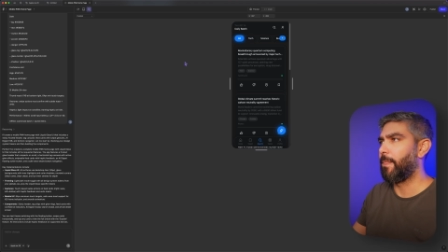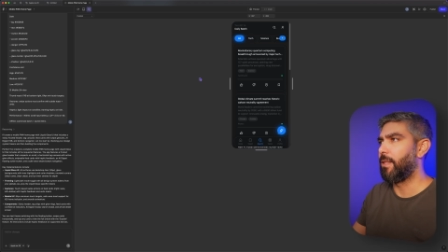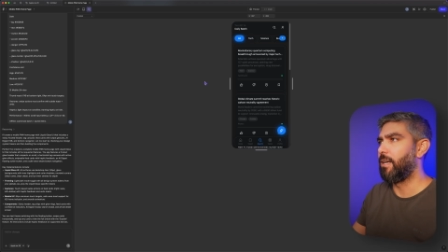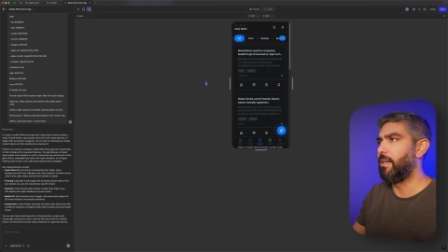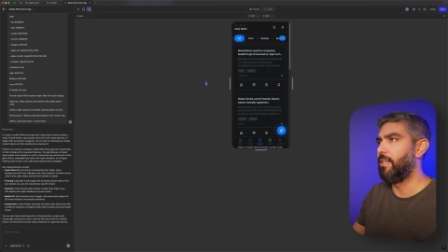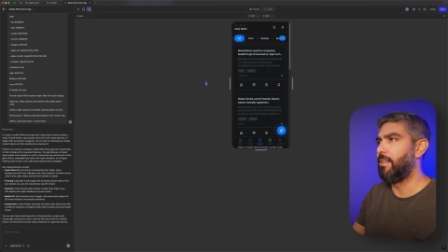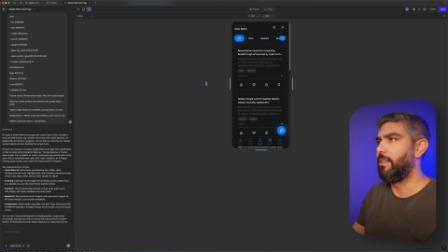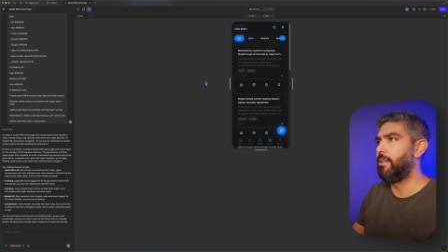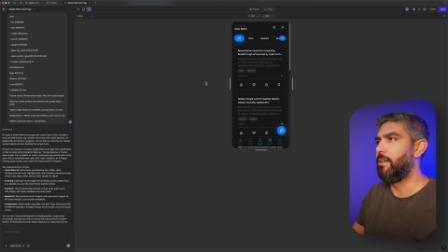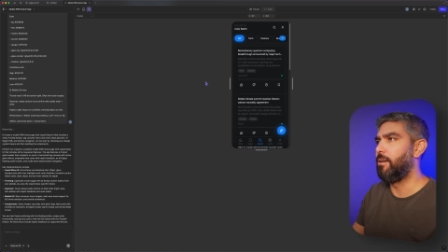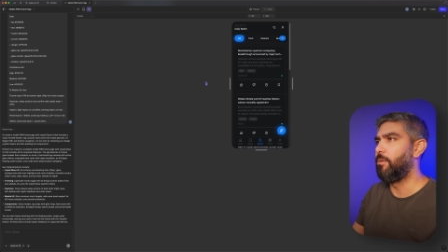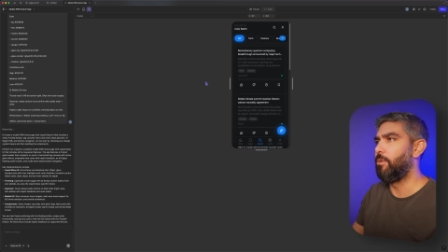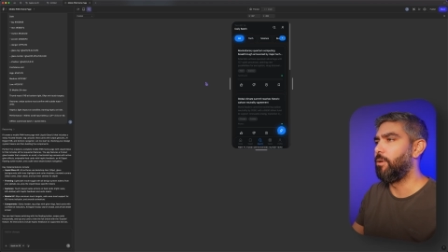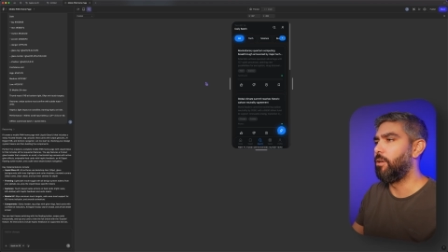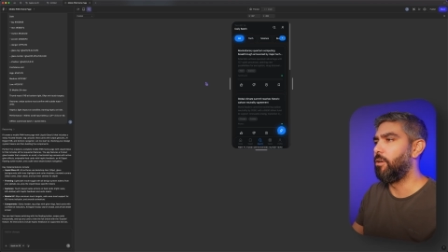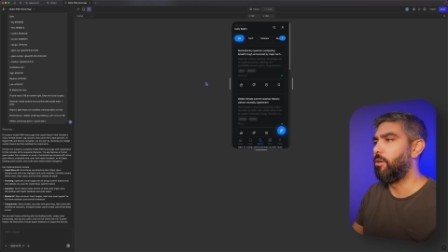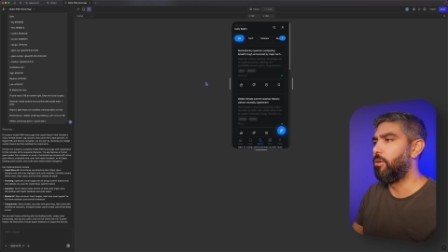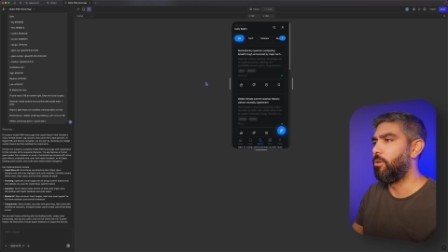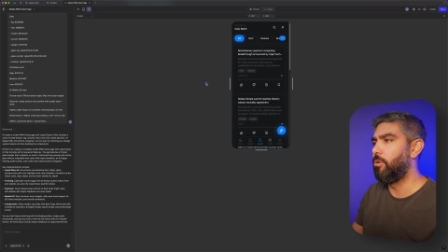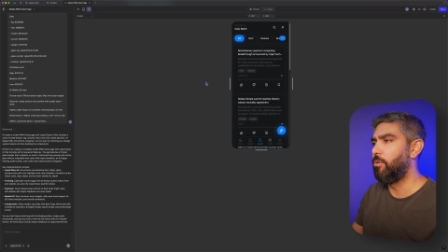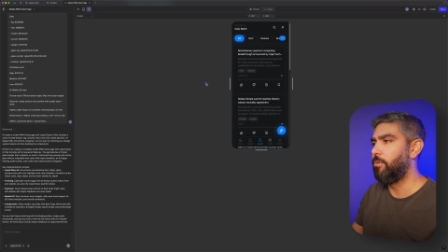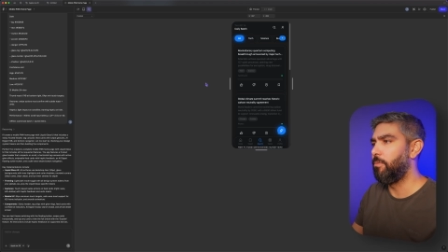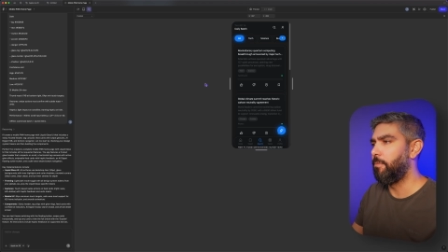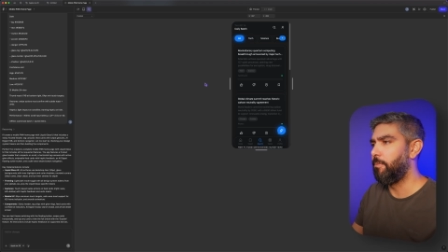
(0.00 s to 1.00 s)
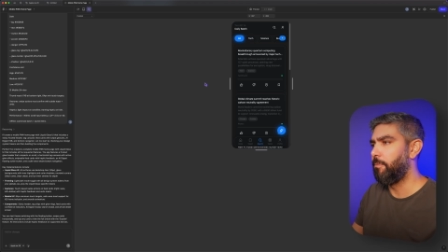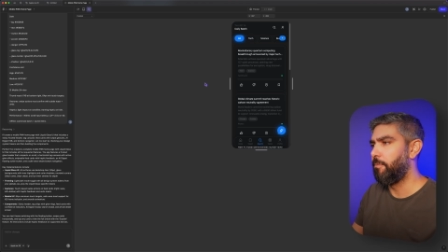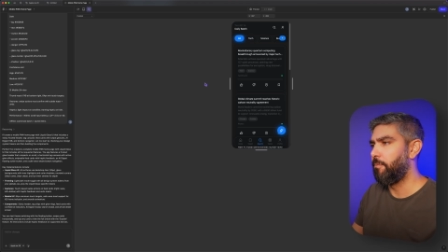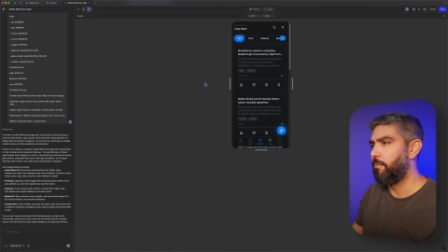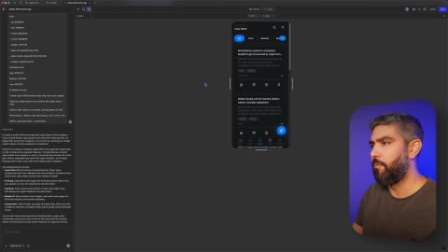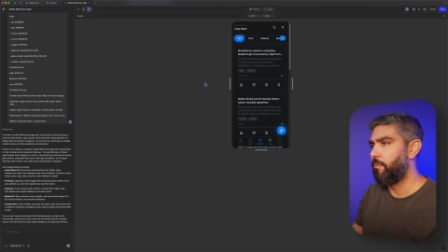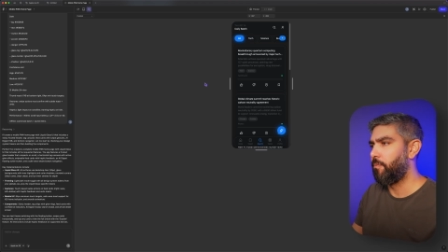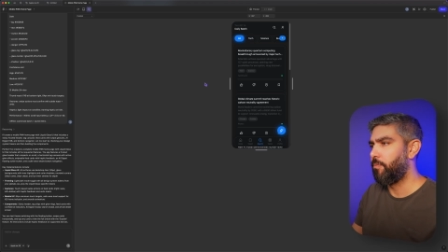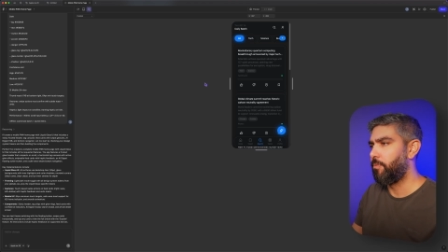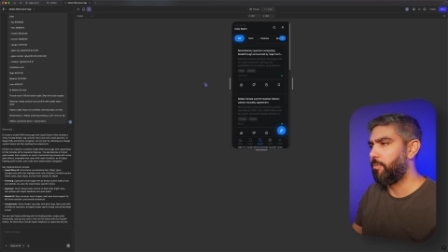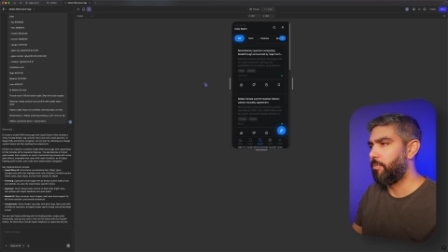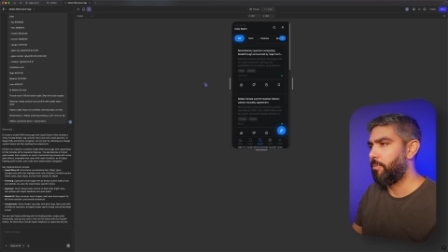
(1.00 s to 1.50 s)
and there we go
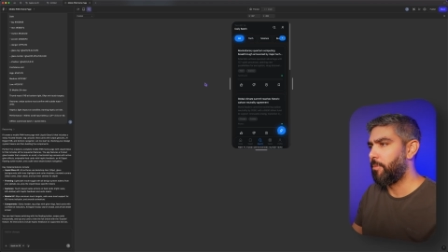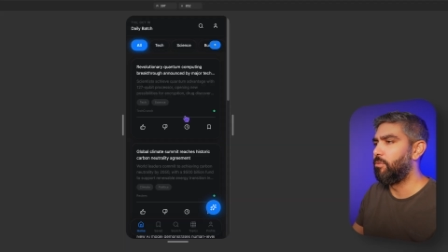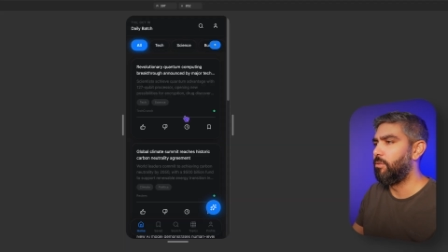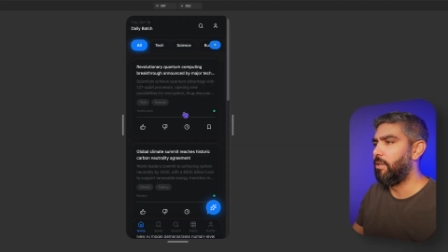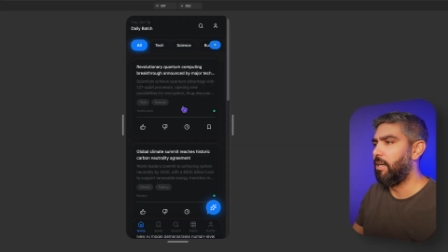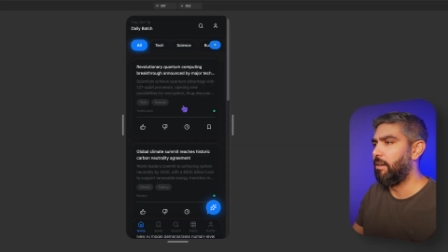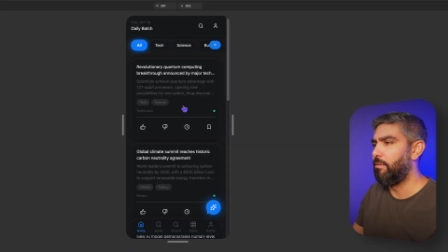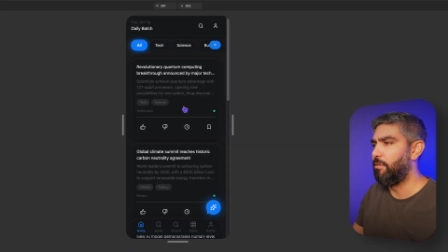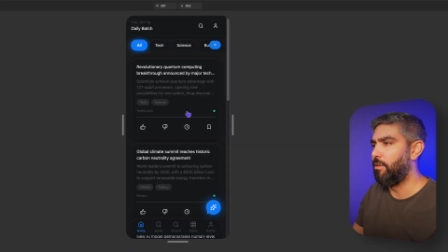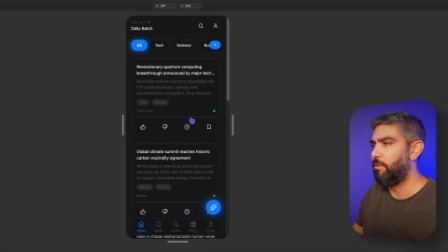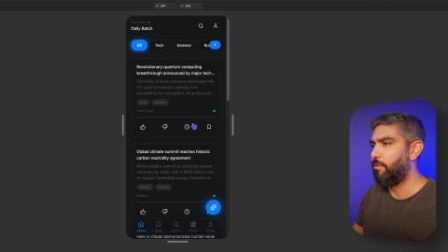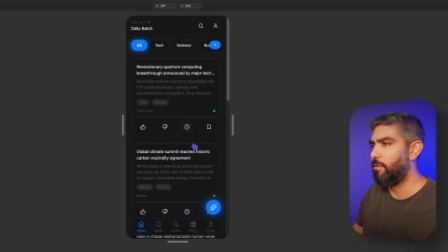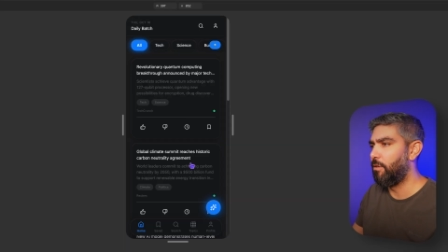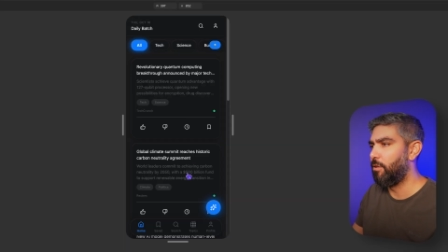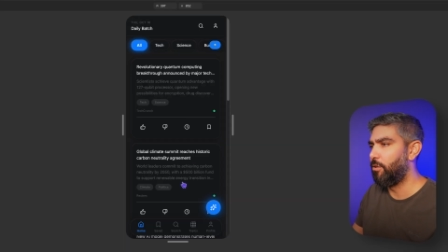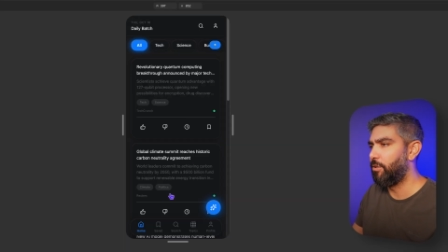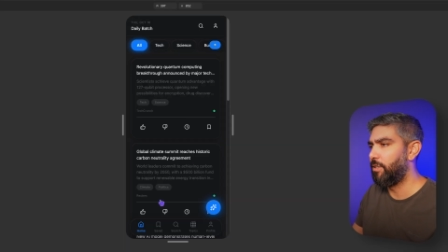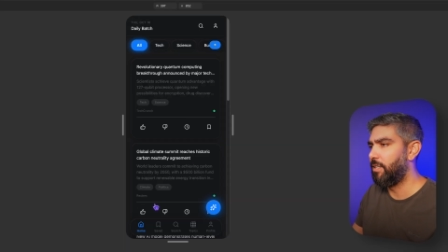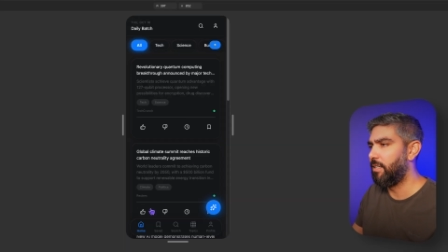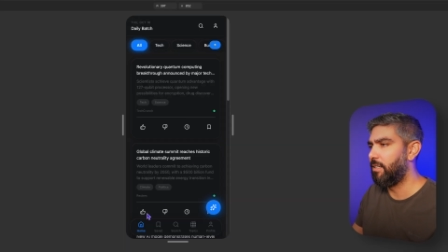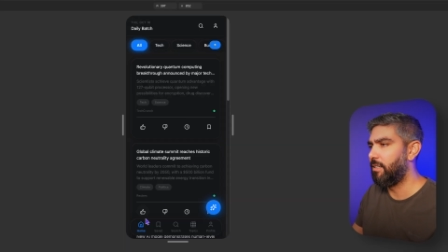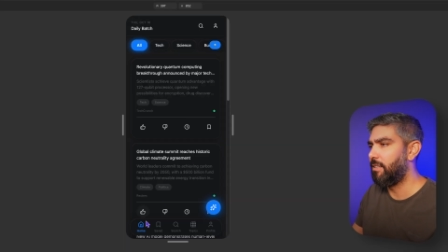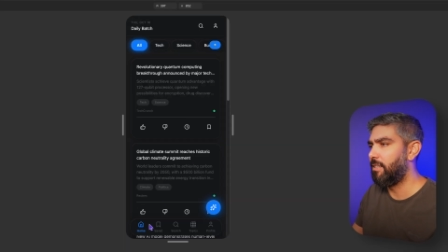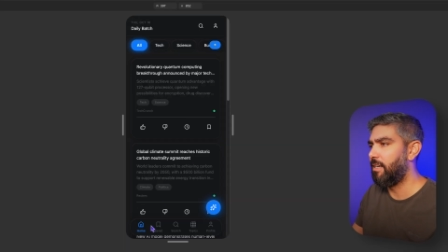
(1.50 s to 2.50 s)
we have the floating